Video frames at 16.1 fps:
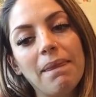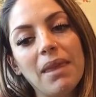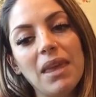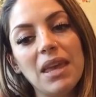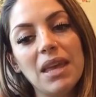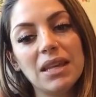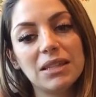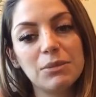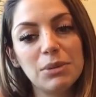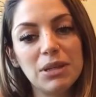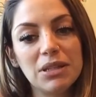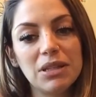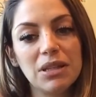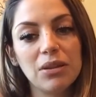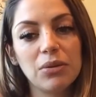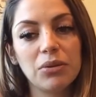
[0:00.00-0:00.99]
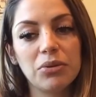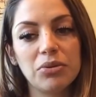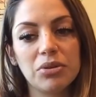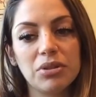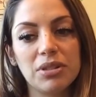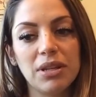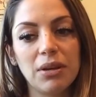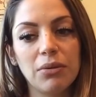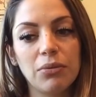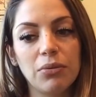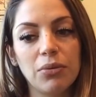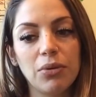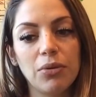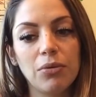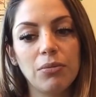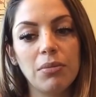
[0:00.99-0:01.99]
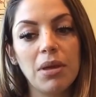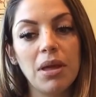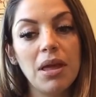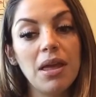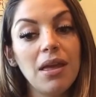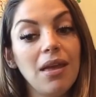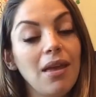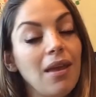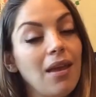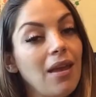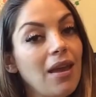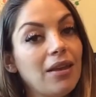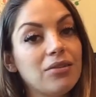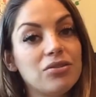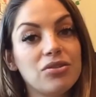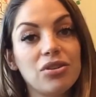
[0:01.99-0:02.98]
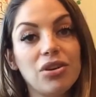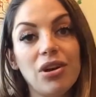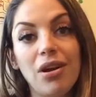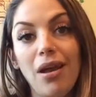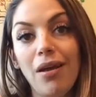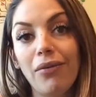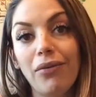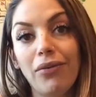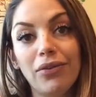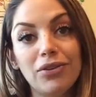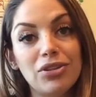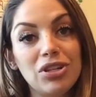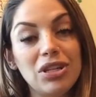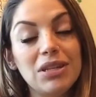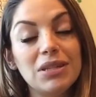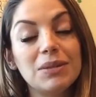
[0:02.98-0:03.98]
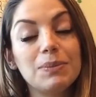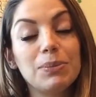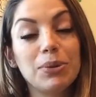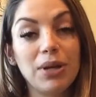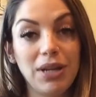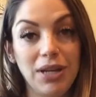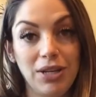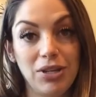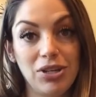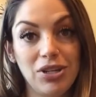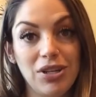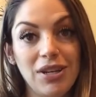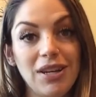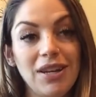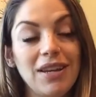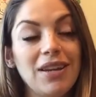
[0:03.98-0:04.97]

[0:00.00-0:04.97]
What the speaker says: He gets me into the ultrasound room, and sure enough, she is breech.